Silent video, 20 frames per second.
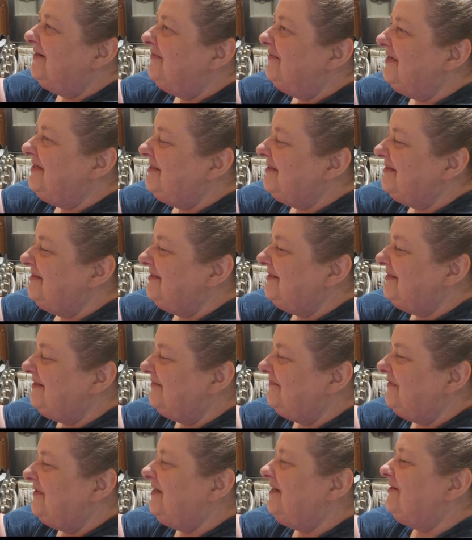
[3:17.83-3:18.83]
Everybody says it's
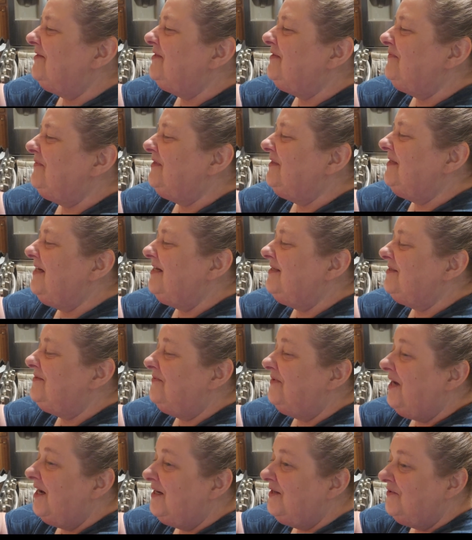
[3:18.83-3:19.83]
something else, but that's
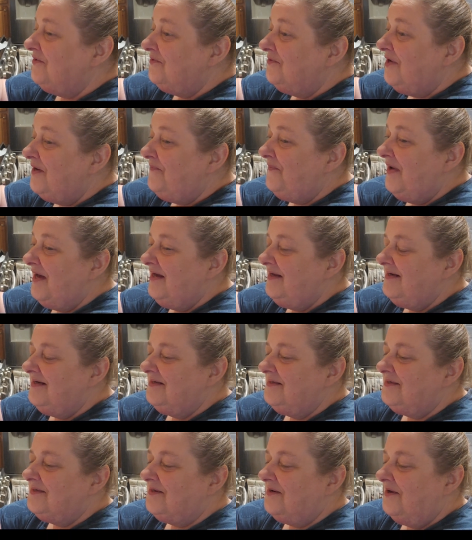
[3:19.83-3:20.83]
what I grew up on.
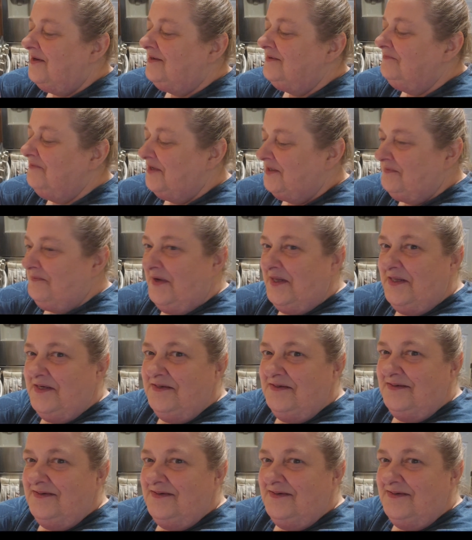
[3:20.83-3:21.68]
It's called muskmelon.